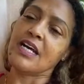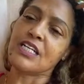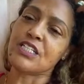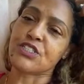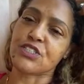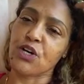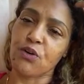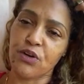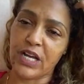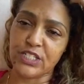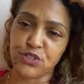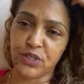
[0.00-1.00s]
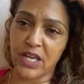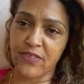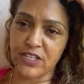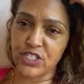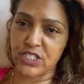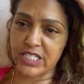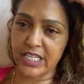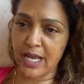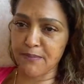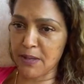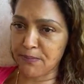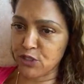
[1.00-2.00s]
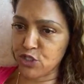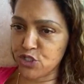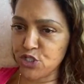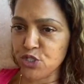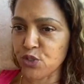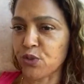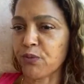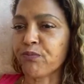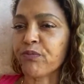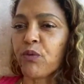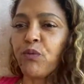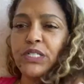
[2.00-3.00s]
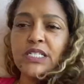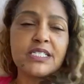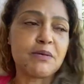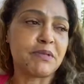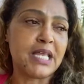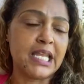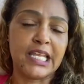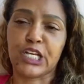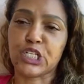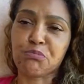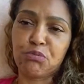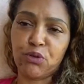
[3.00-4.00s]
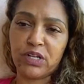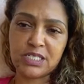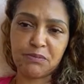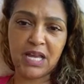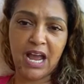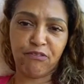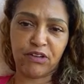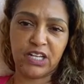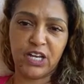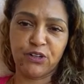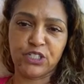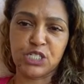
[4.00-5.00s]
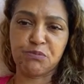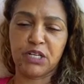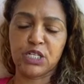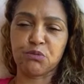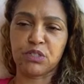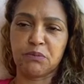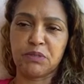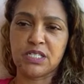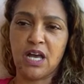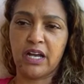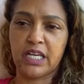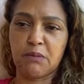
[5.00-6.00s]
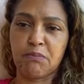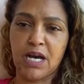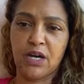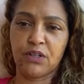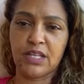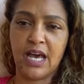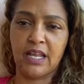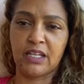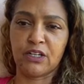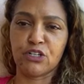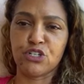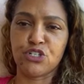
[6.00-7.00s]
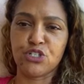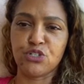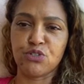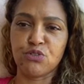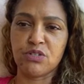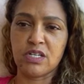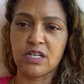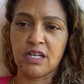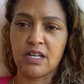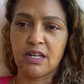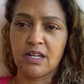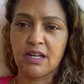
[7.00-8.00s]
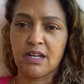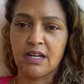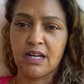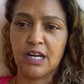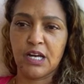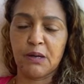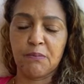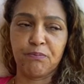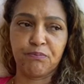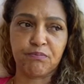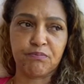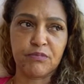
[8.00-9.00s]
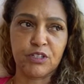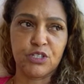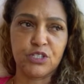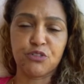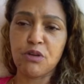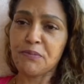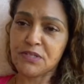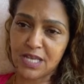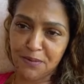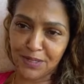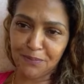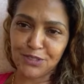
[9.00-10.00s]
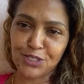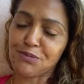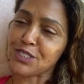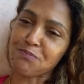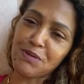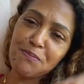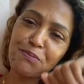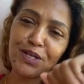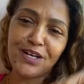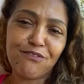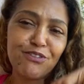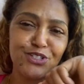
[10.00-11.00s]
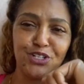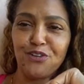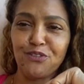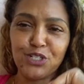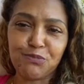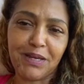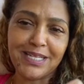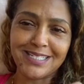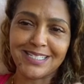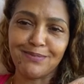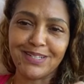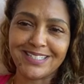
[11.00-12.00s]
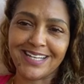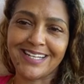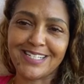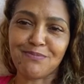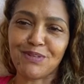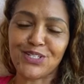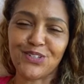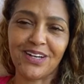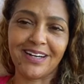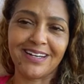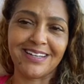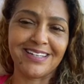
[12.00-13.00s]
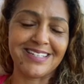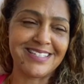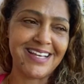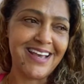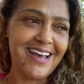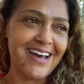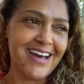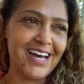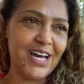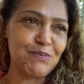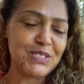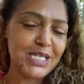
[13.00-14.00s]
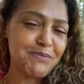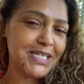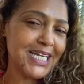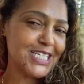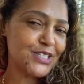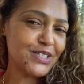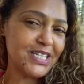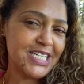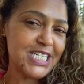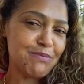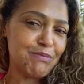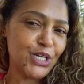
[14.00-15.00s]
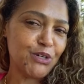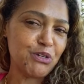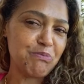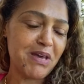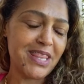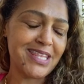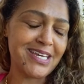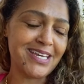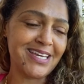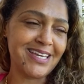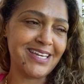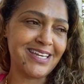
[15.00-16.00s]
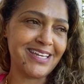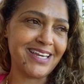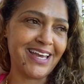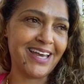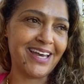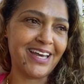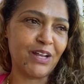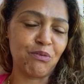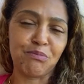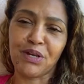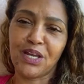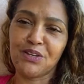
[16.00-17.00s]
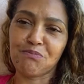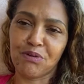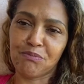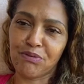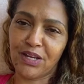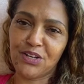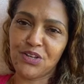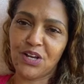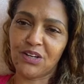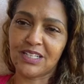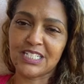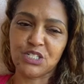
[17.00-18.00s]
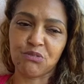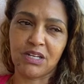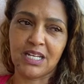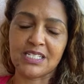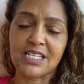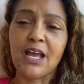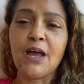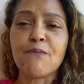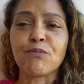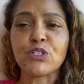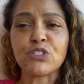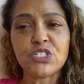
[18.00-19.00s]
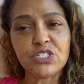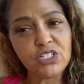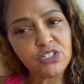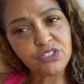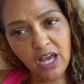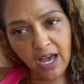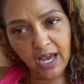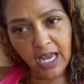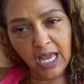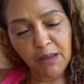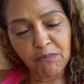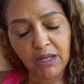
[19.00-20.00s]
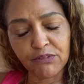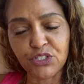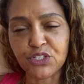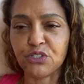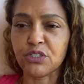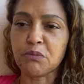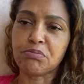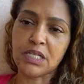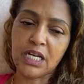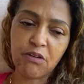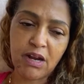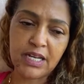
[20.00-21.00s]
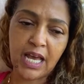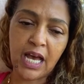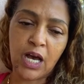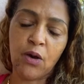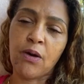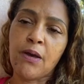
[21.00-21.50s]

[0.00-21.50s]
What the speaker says: So, okay, so again, this thing coming up in June, we did some of that, like exploring some of the African heritage because we're going to be talking about that in our June trip that's coming up. And so some people have reserved their spaces. I'm excited to meet you guys. It's going to be a nice little intimate group, I think, and we're bringing you here to Las Terrenas. There's still time. I'll just do the plug right now.